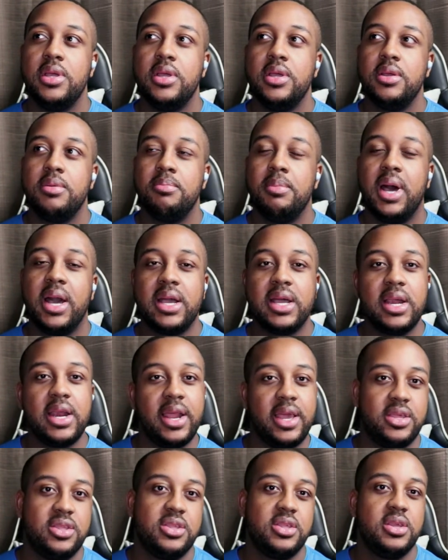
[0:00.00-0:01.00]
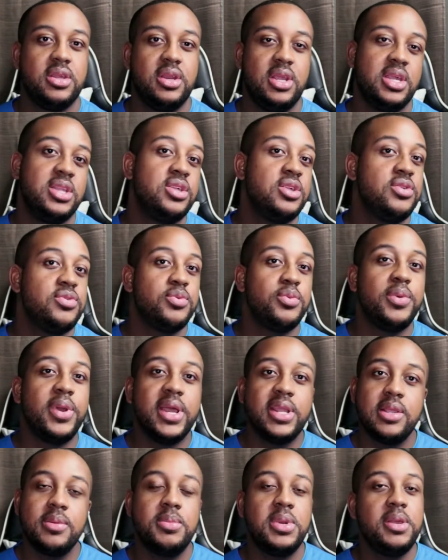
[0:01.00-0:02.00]
my collection and just
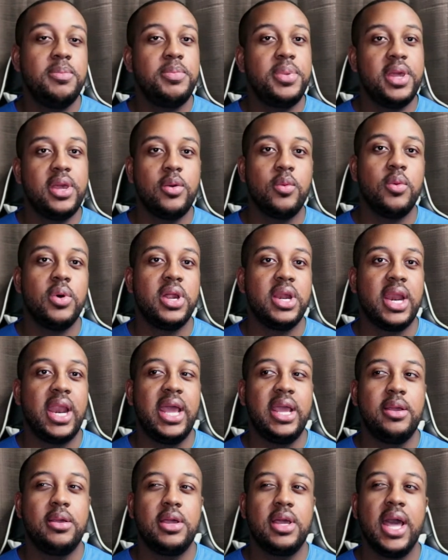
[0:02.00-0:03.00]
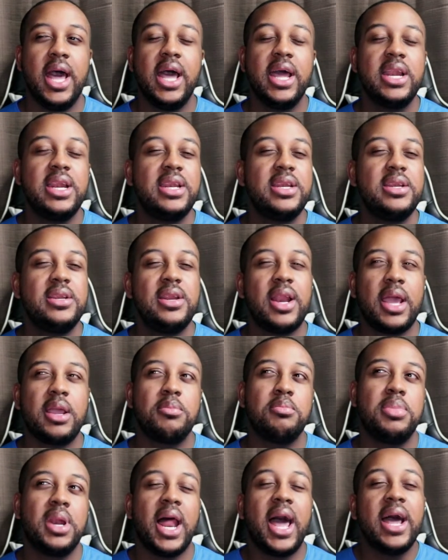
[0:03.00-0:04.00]
randomly pick one, like kind of like
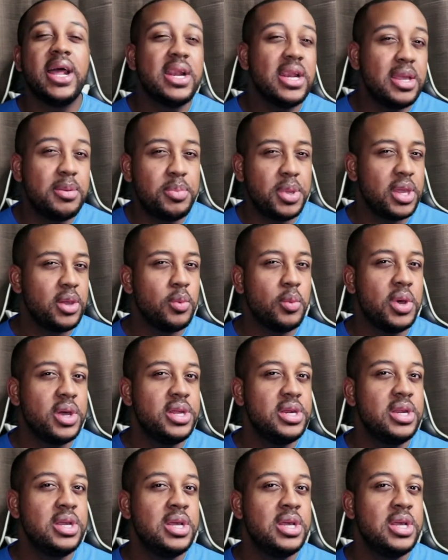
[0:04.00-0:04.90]
blindly pick one,